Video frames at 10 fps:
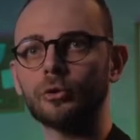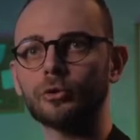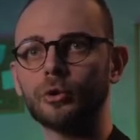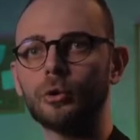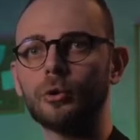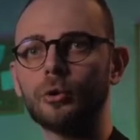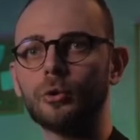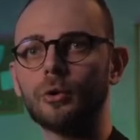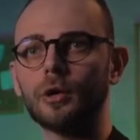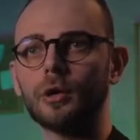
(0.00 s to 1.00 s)

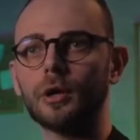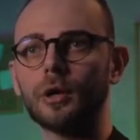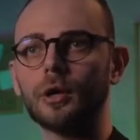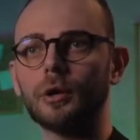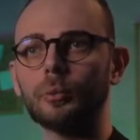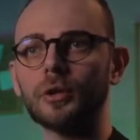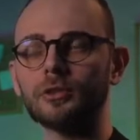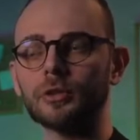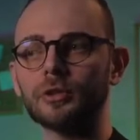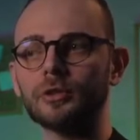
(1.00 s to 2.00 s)
So we
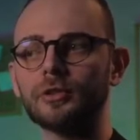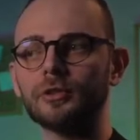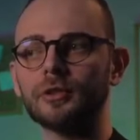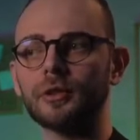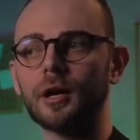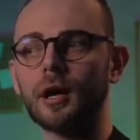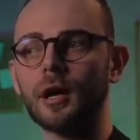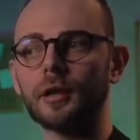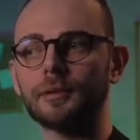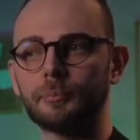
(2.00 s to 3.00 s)
turned
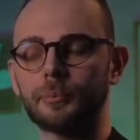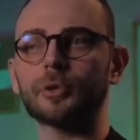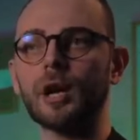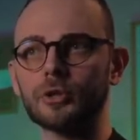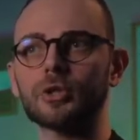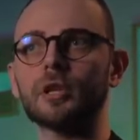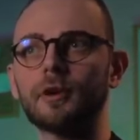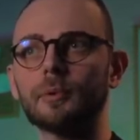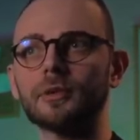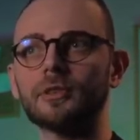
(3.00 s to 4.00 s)
the production of
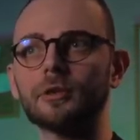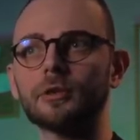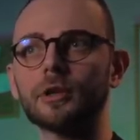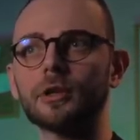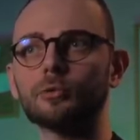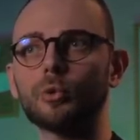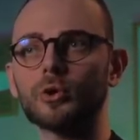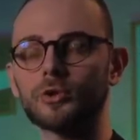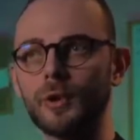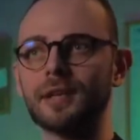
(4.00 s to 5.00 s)
our material
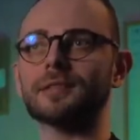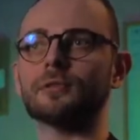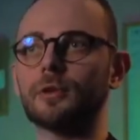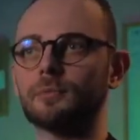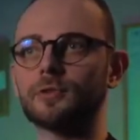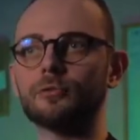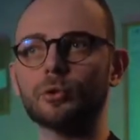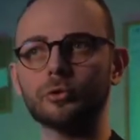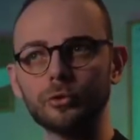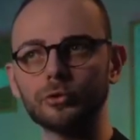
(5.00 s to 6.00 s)
towards waste streams, towards